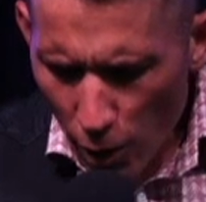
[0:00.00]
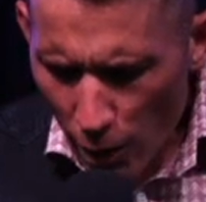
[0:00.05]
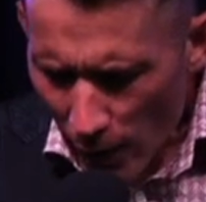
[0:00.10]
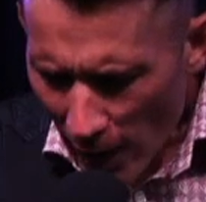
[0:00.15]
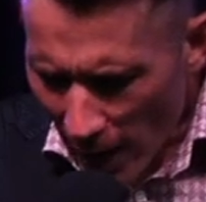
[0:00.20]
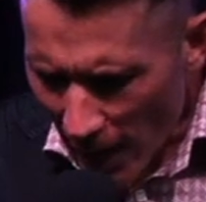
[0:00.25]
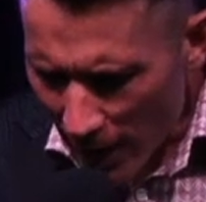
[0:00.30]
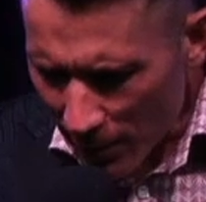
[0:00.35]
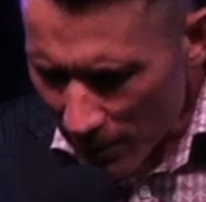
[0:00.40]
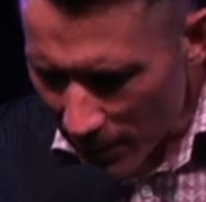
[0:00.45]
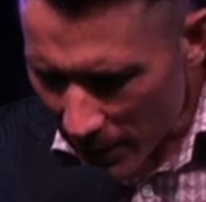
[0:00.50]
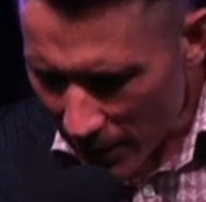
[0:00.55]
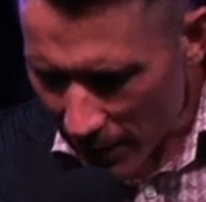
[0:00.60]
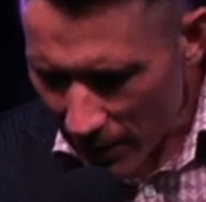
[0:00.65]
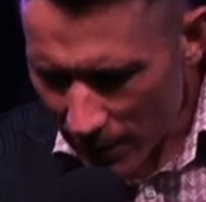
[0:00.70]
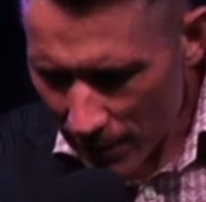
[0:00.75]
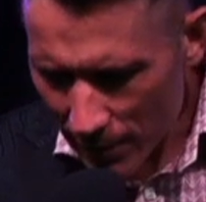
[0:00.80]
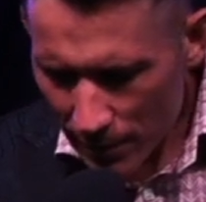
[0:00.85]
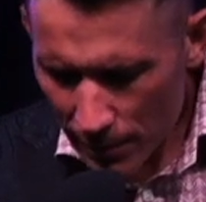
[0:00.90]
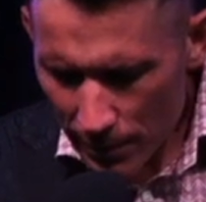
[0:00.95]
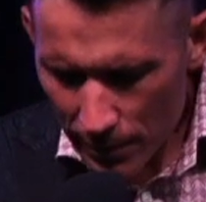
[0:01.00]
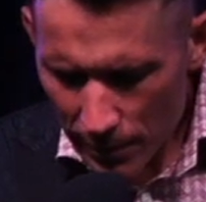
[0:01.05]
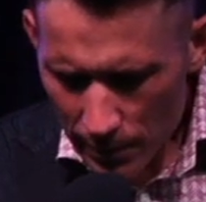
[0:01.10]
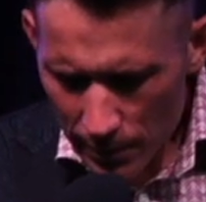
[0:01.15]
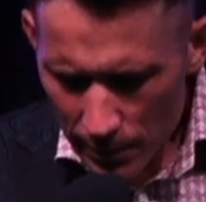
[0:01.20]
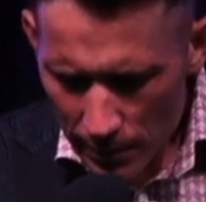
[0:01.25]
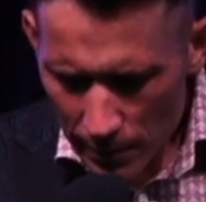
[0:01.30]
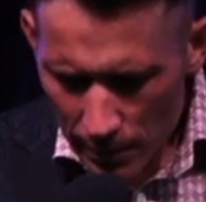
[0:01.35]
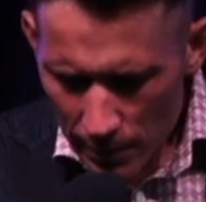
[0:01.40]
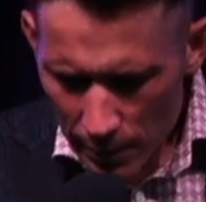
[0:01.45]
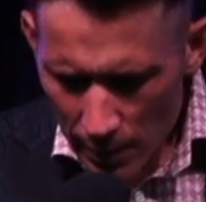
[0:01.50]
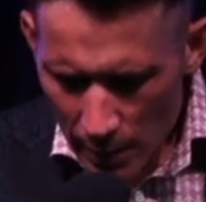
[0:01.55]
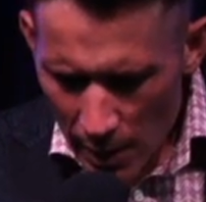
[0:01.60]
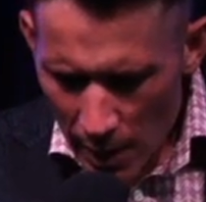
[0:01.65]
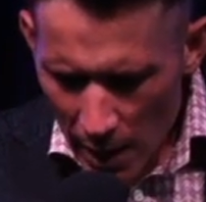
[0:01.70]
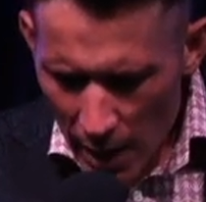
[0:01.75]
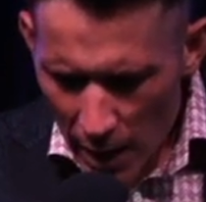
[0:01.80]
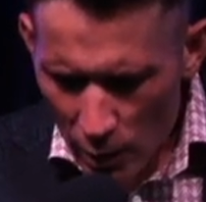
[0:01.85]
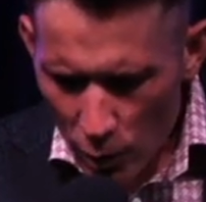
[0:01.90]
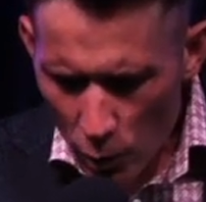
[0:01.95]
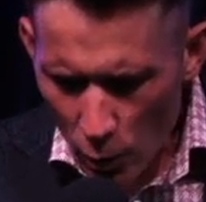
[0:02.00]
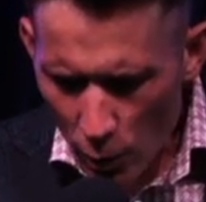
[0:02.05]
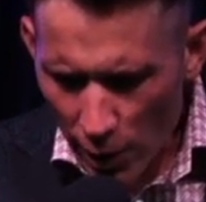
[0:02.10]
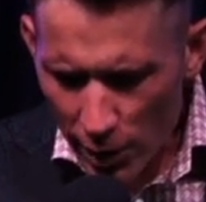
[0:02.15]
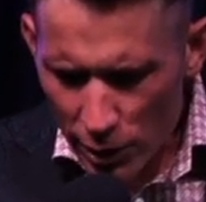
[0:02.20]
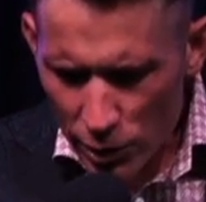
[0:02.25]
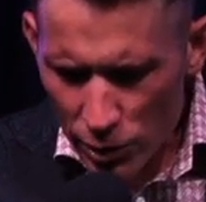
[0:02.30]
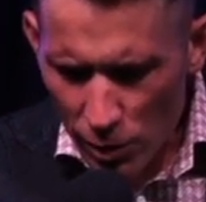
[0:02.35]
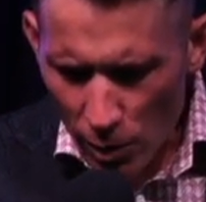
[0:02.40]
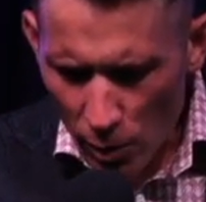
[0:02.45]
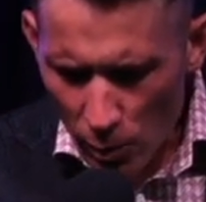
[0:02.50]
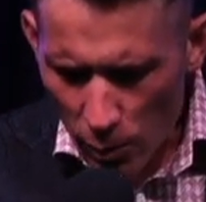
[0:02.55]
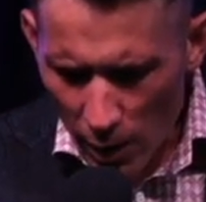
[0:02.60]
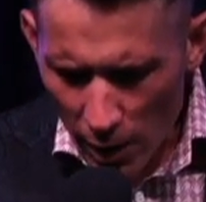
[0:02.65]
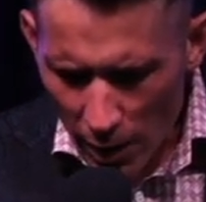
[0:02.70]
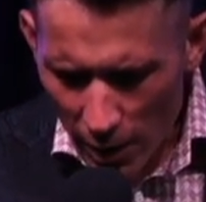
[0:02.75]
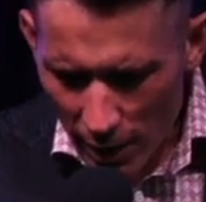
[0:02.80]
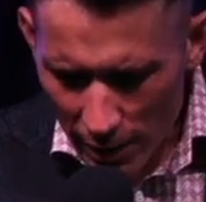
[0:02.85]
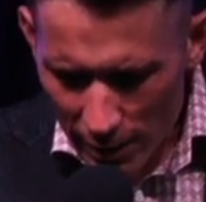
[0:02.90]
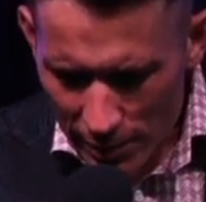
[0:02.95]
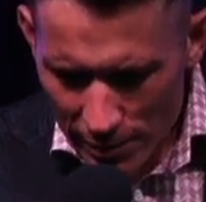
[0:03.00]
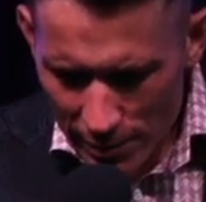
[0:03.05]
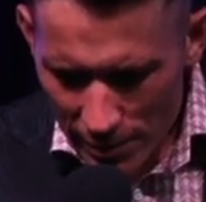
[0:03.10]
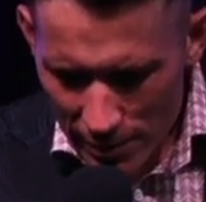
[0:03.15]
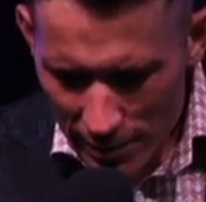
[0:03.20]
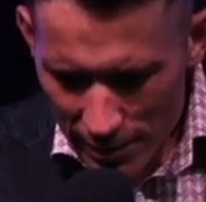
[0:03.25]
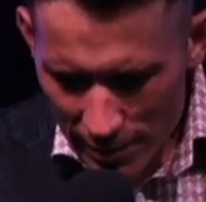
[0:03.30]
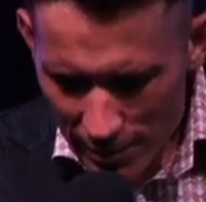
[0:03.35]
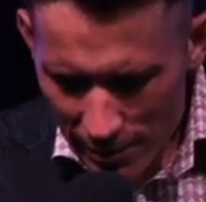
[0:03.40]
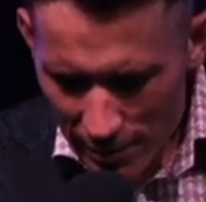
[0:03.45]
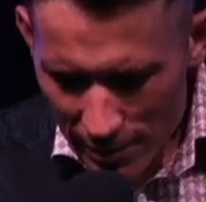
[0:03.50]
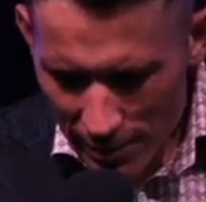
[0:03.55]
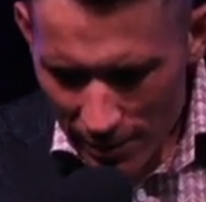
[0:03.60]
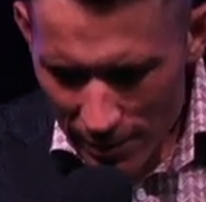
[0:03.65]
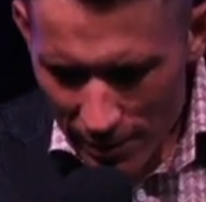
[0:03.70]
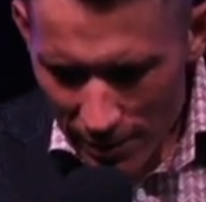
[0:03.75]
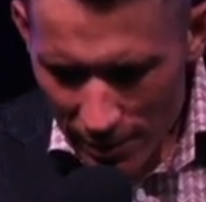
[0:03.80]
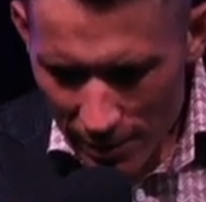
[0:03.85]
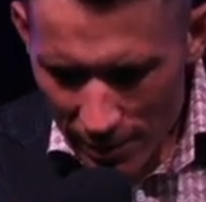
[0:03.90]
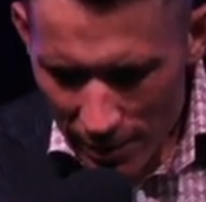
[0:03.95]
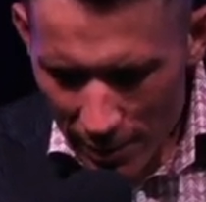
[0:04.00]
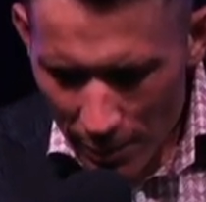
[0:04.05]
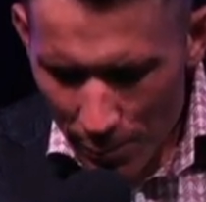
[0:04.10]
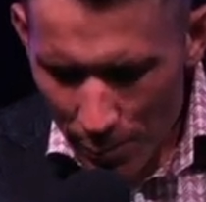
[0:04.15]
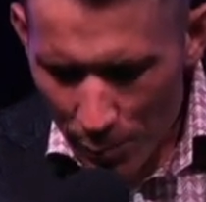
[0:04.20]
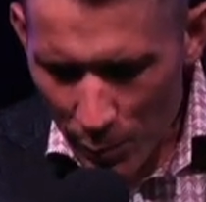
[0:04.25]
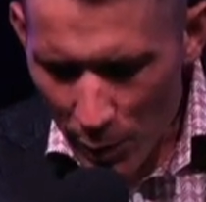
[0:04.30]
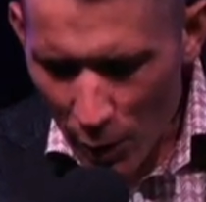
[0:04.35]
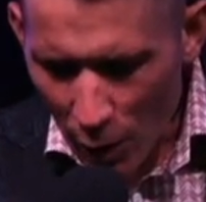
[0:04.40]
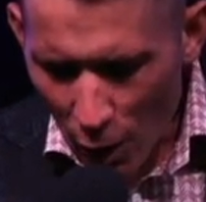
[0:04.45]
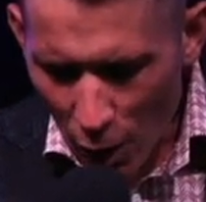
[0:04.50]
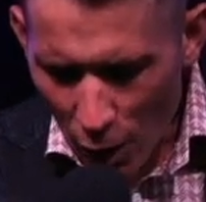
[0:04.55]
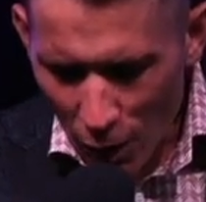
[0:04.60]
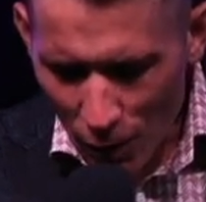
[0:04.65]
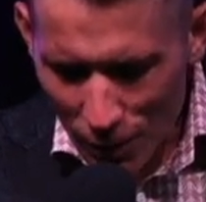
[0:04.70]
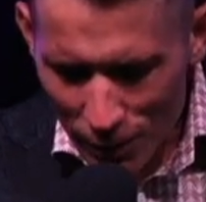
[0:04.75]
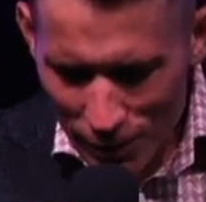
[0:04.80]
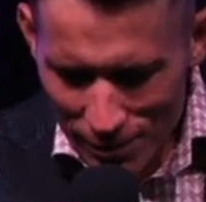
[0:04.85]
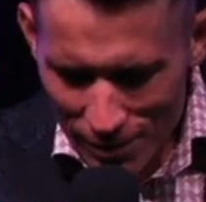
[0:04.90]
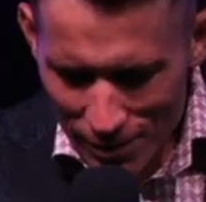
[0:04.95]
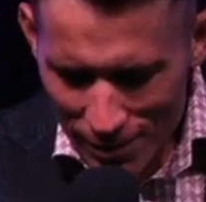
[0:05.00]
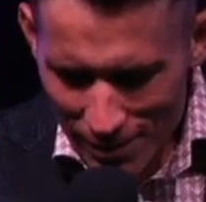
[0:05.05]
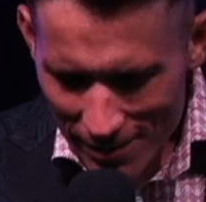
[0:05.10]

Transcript: around me. According to your word, behold,